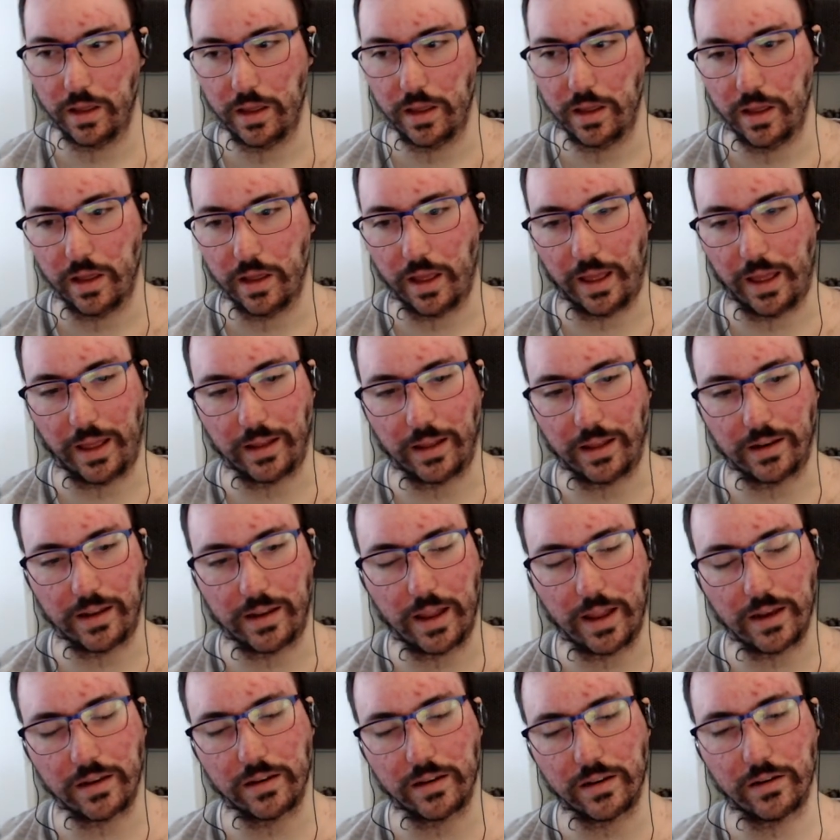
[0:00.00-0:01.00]
and
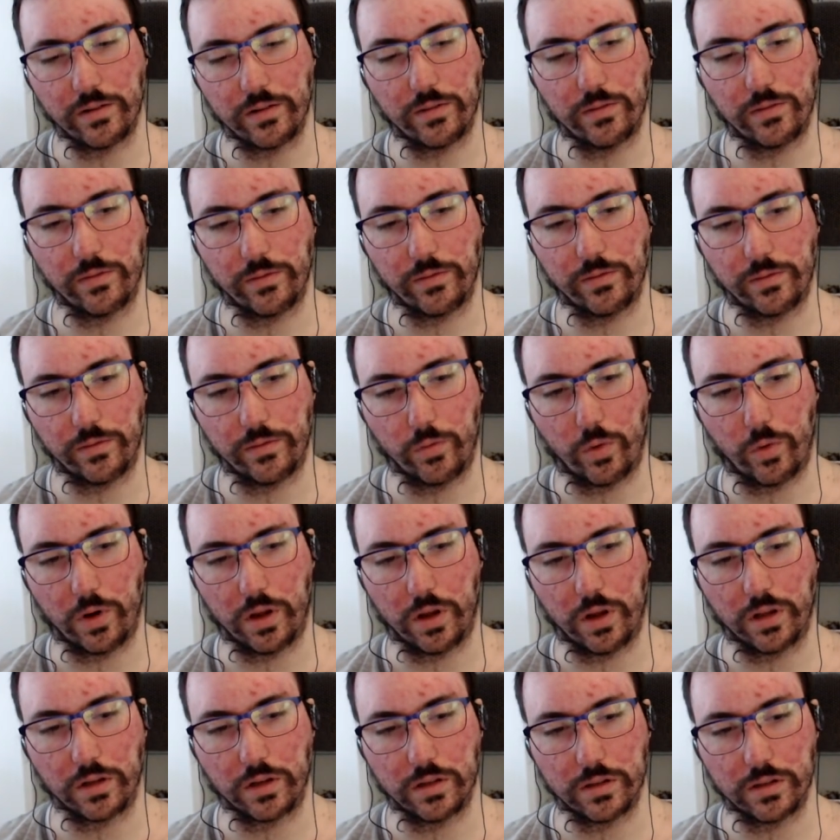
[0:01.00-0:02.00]
that
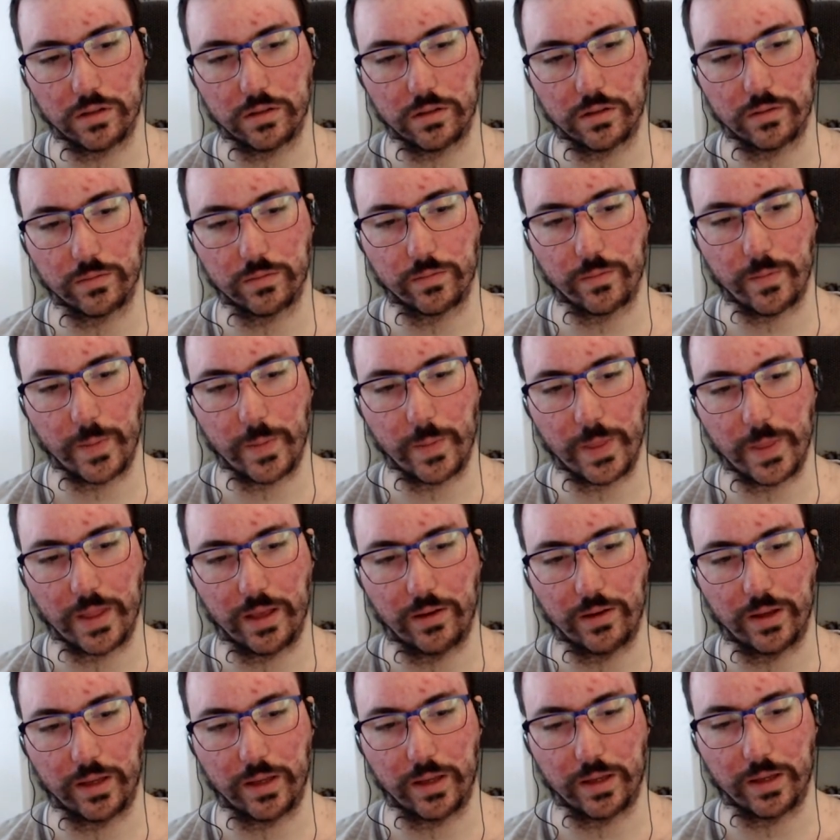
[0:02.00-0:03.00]
one,
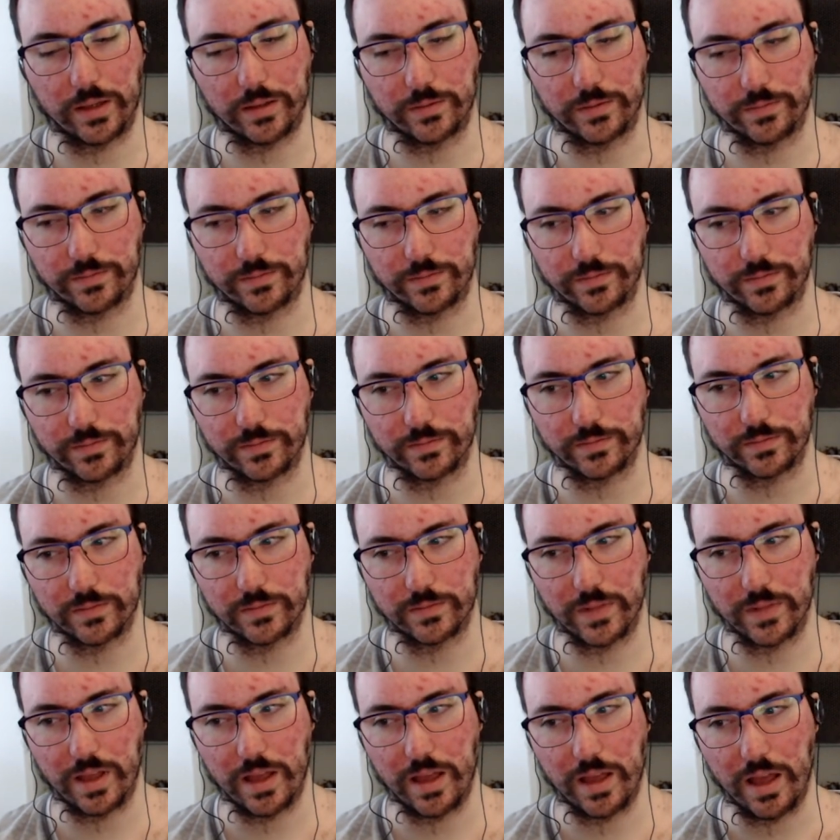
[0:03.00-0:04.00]
um,
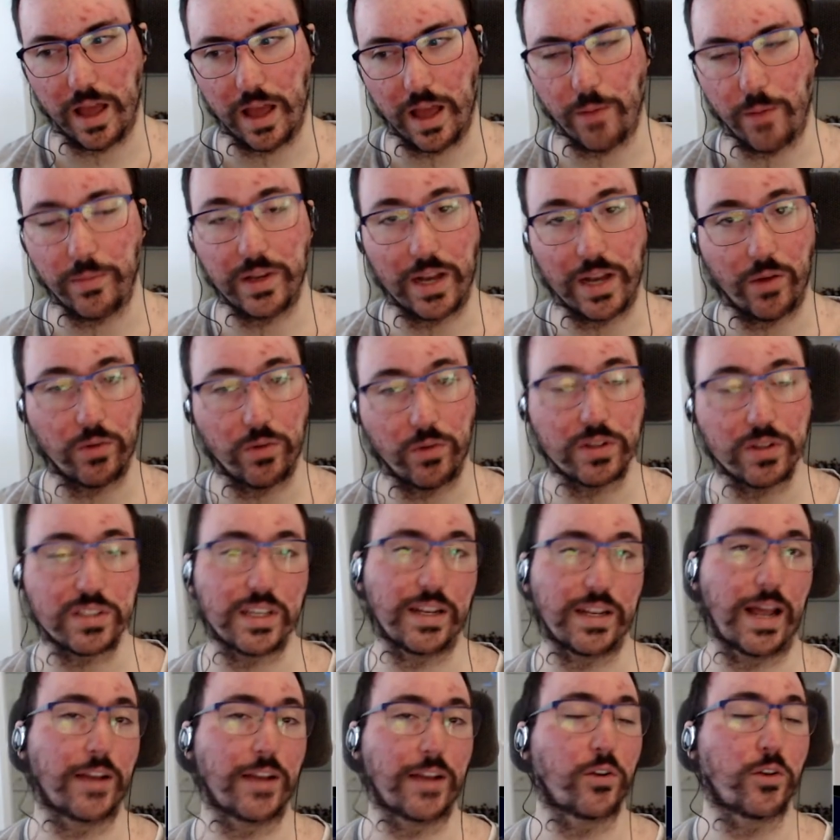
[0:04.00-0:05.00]
I mean, I will
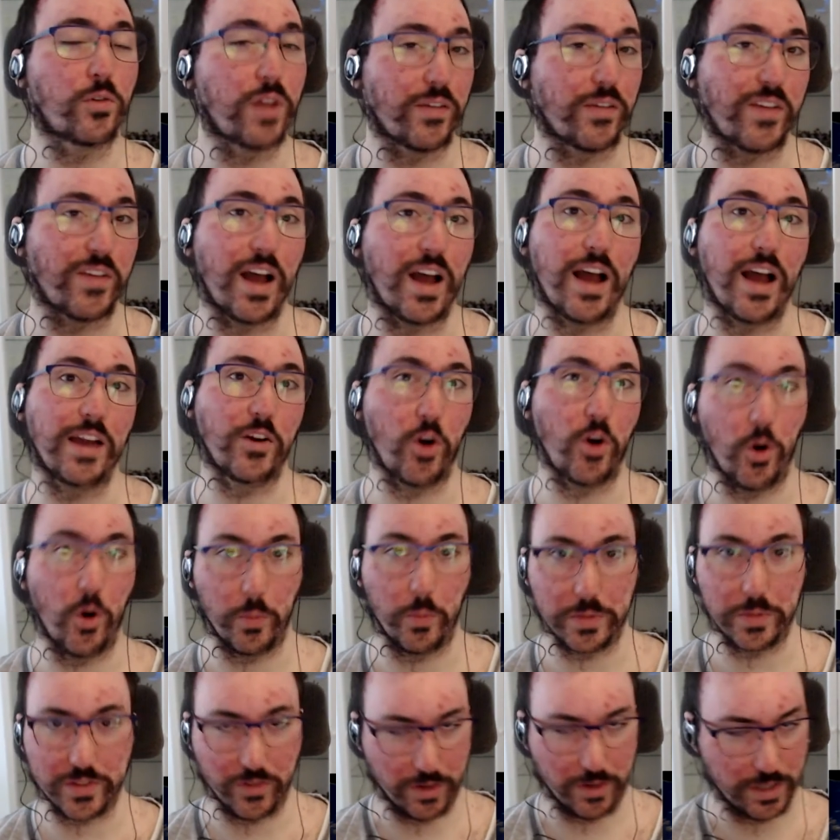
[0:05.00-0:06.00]
say I don't have high
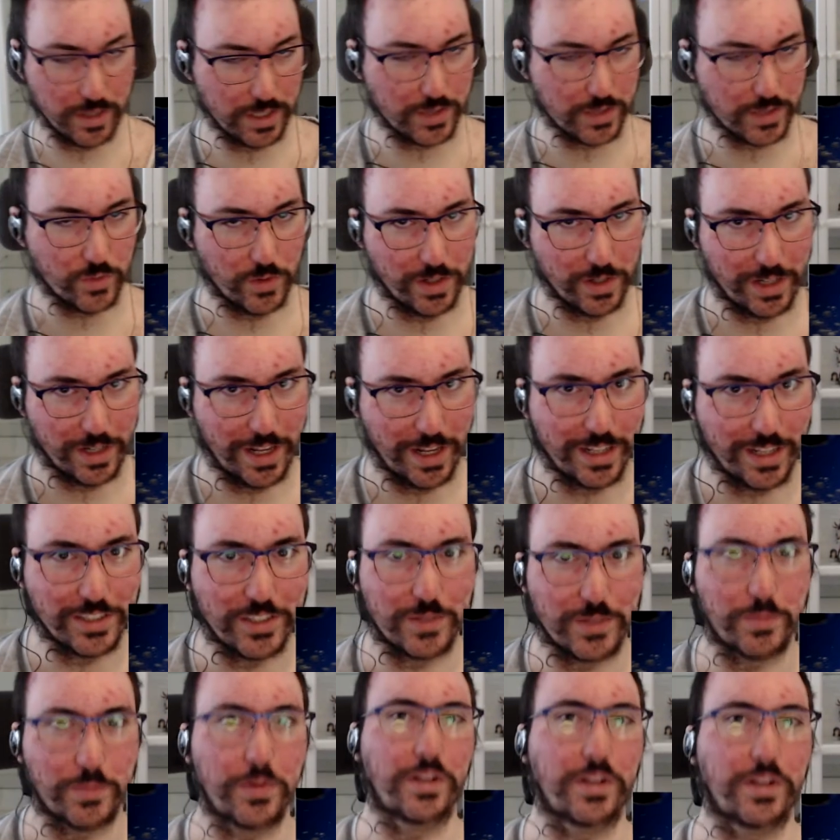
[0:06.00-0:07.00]
hopes for this one. I'll
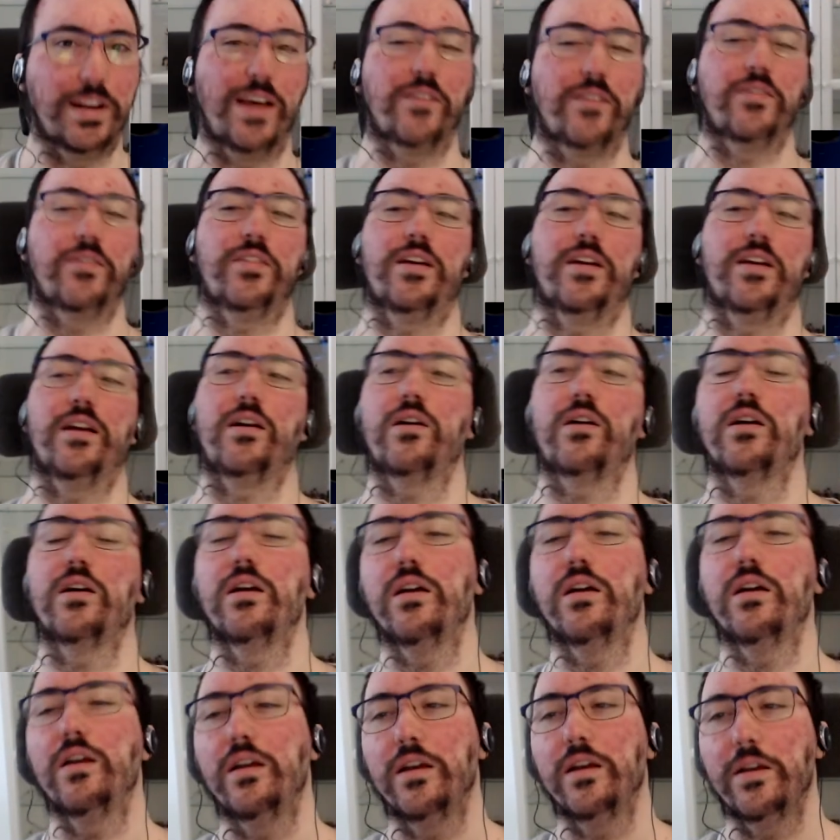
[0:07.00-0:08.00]
just put it out there.
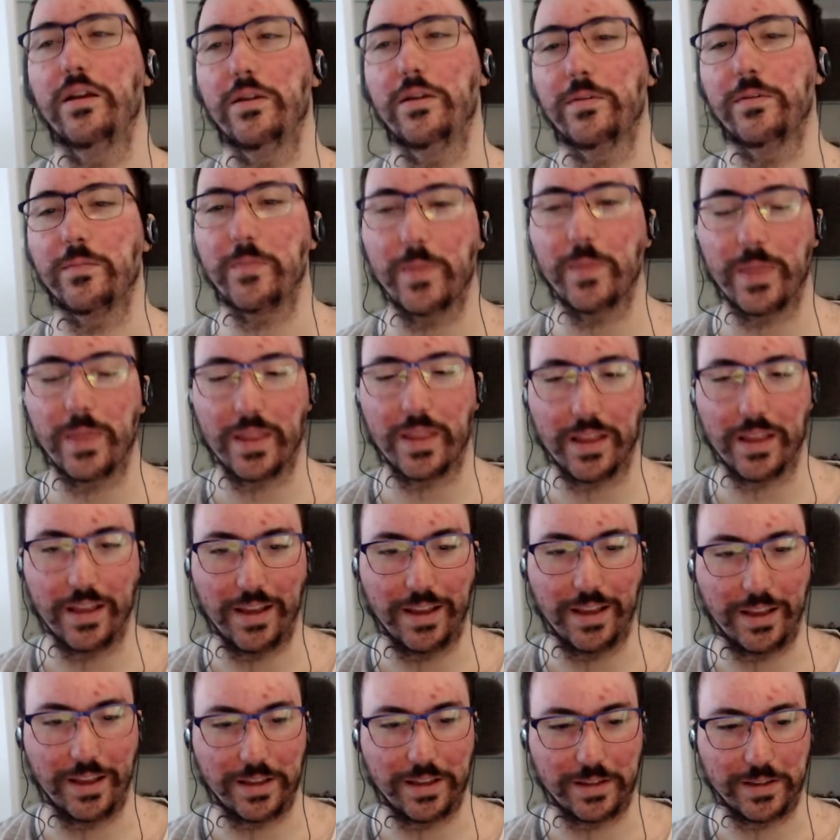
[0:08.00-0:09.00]

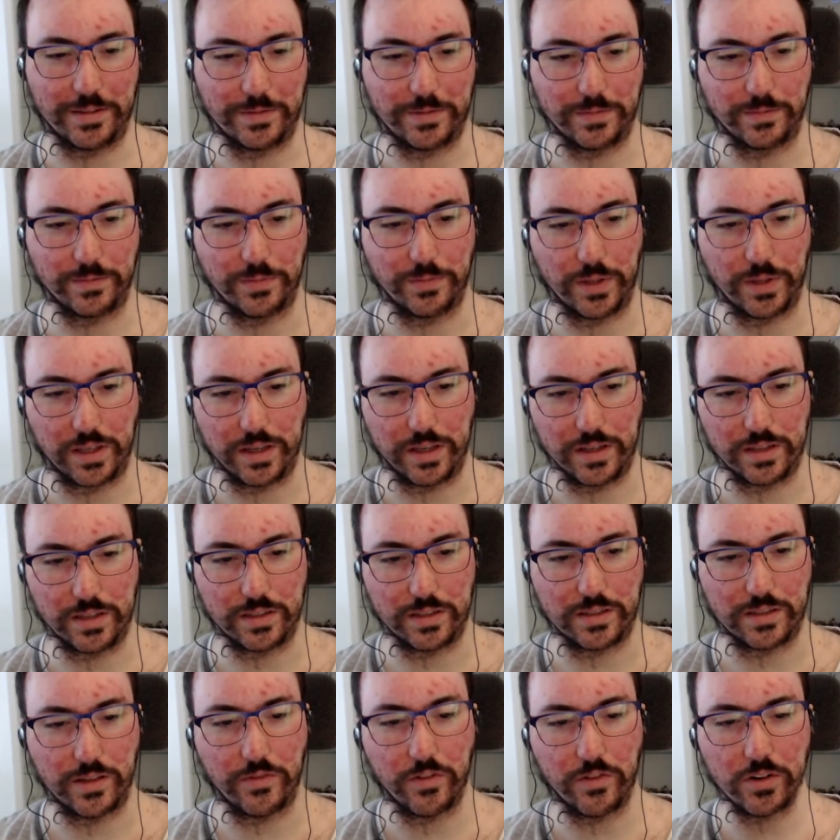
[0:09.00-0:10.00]
Uh,
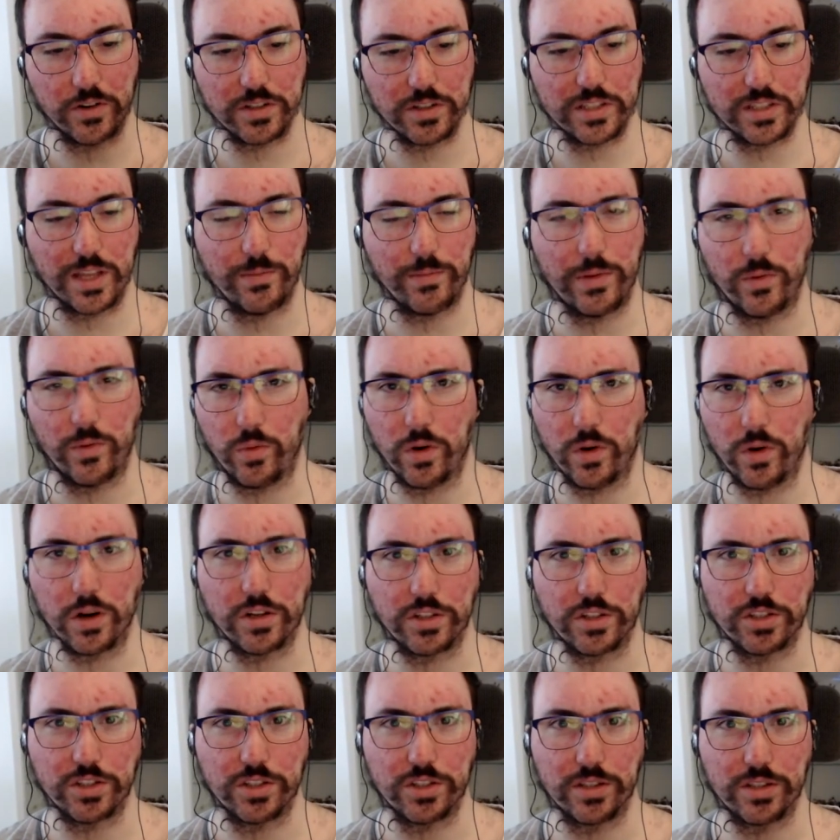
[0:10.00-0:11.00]
because the first time I
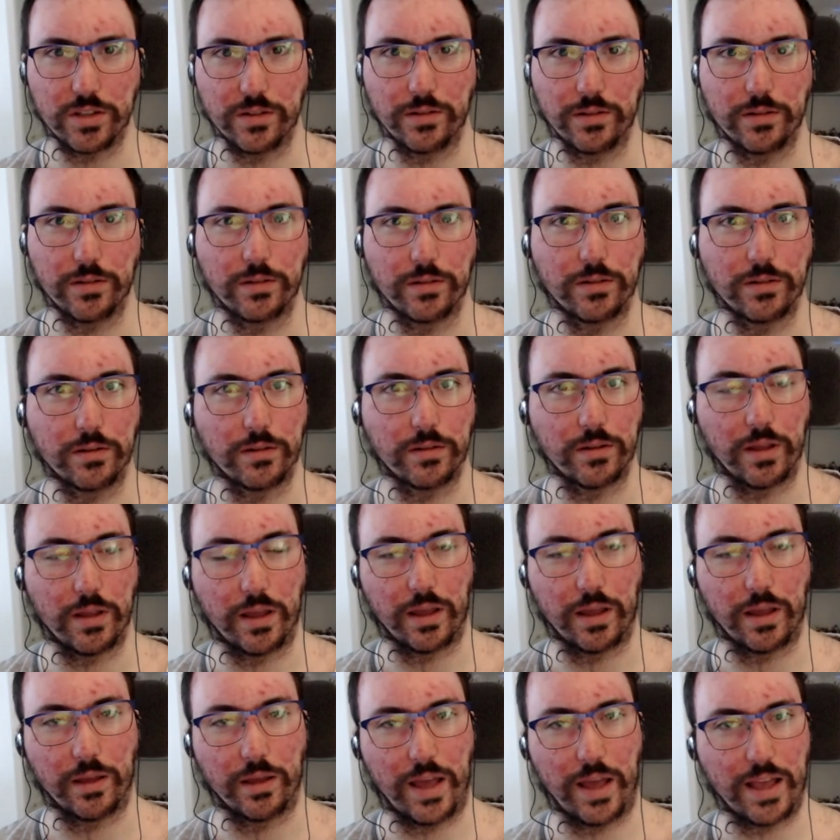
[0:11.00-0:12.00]
watched
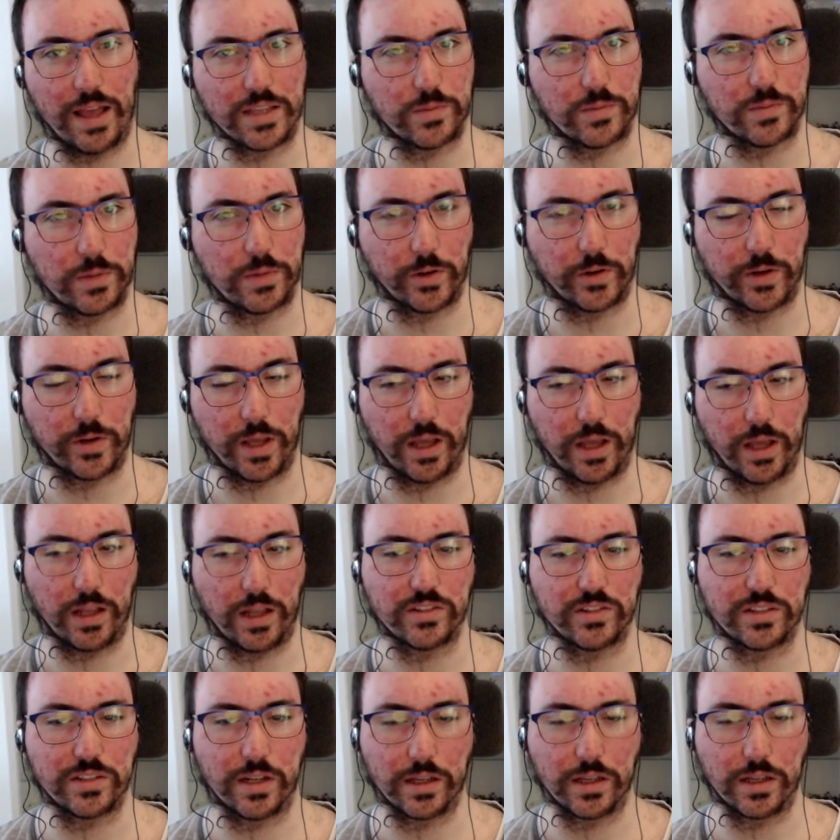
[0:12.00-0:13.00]
uh, Hazbin Hotel, I
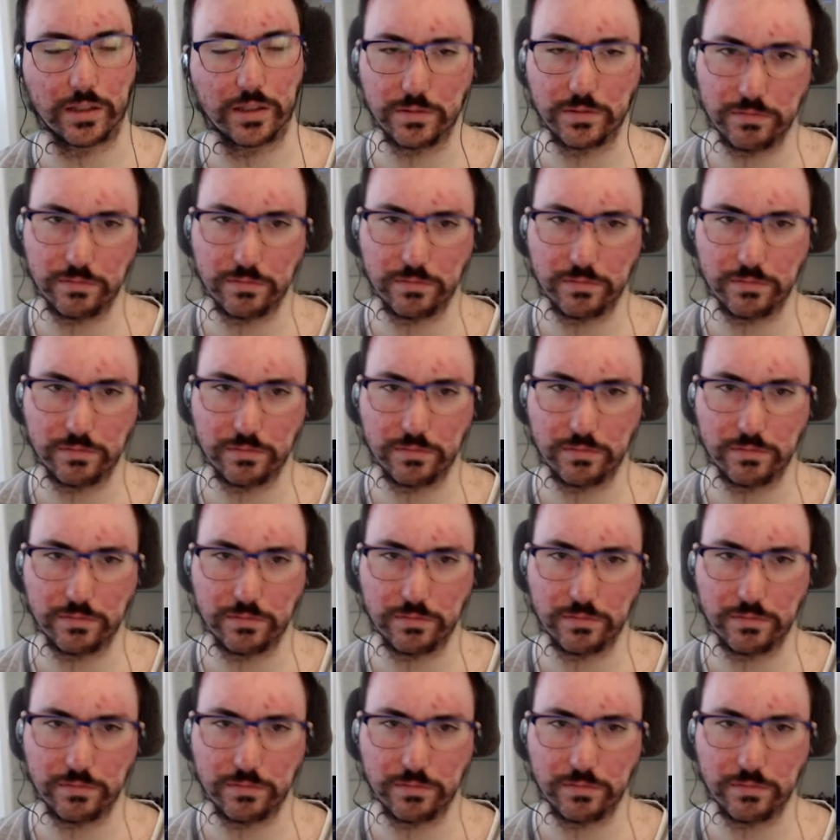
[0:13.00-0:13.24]
was like,